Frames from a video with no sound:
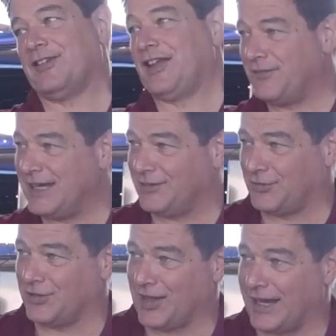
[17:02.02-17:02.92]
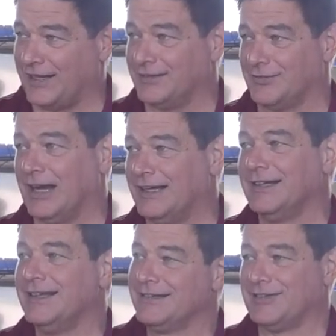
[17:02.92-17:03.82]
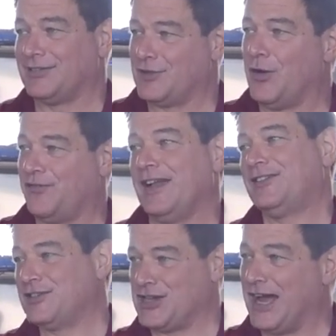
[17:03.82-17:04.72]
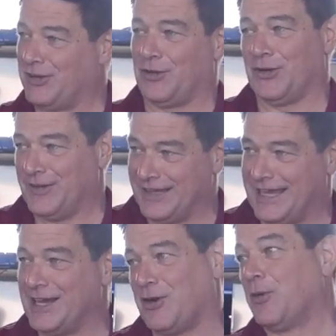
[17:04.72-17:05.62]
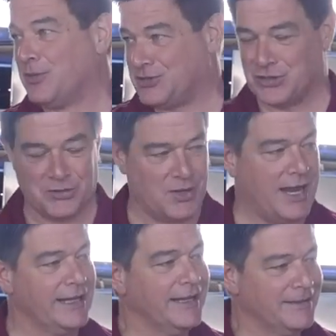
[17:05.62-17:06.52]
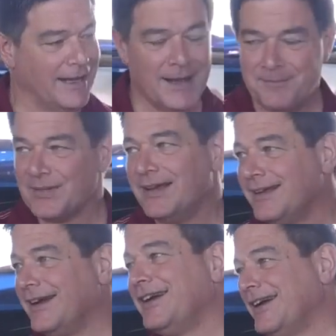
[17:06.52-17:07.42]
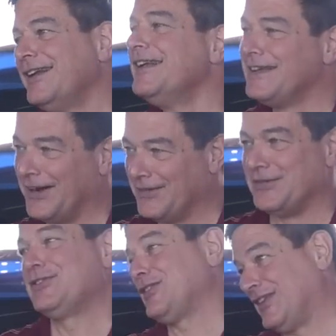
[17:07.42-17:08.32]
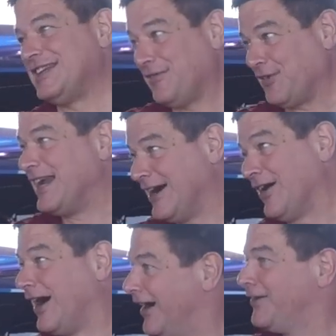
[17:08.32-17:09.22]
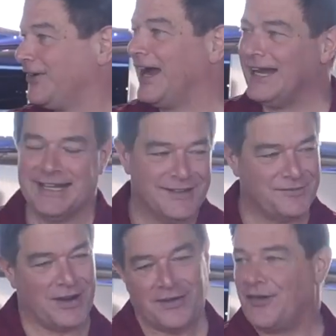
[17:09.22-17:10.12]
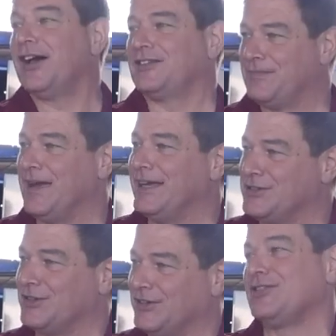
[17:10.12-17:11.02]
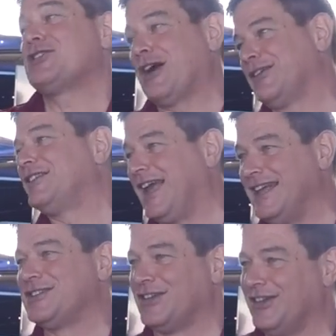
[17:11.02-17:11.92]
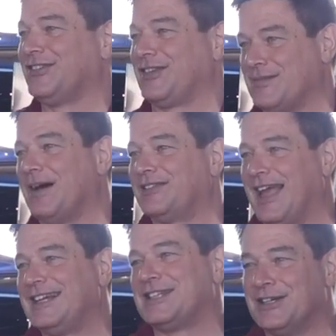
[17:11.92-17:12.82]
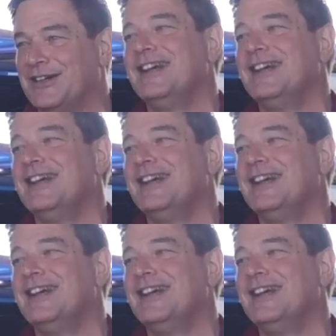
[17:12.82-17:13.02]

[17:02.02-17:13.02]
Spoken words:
70s for a second, right? This is no offense to John Clore and the King Cobra 2, right? You know, it was just a different era, right? Farrah Fawcett Majors and Charlie's Angels with the Mustang 2,